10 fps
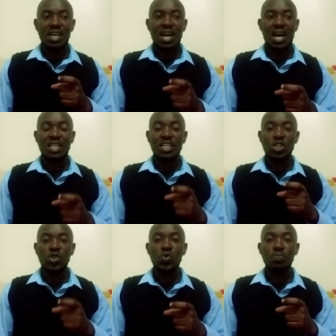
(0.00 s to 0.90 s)
are the
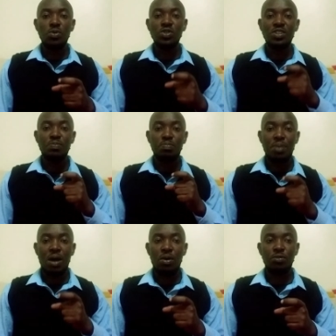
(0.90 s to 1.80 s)
two most
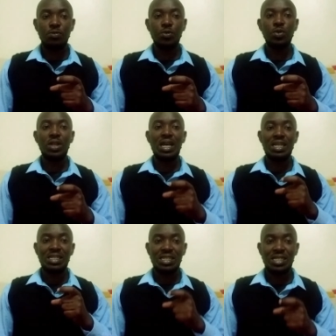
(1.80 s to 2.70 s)
powerful and
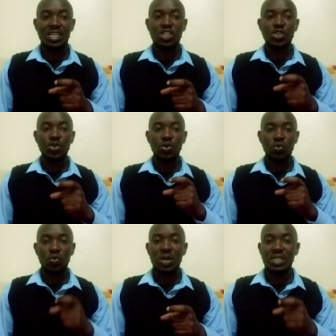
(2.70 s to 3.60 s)
essential
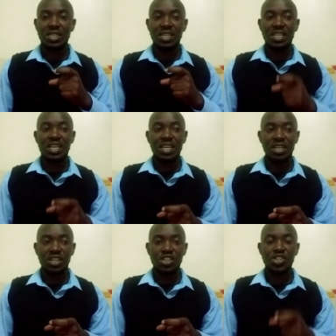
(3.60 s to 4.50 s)
words in
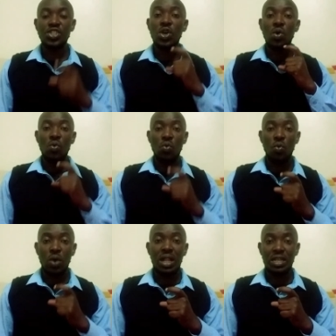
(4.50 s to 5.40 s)
English.
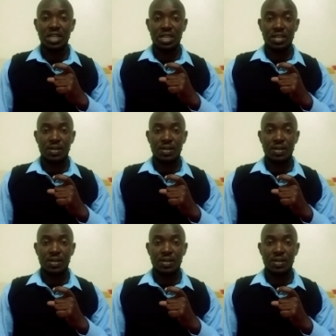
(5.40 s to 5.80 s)
Well done.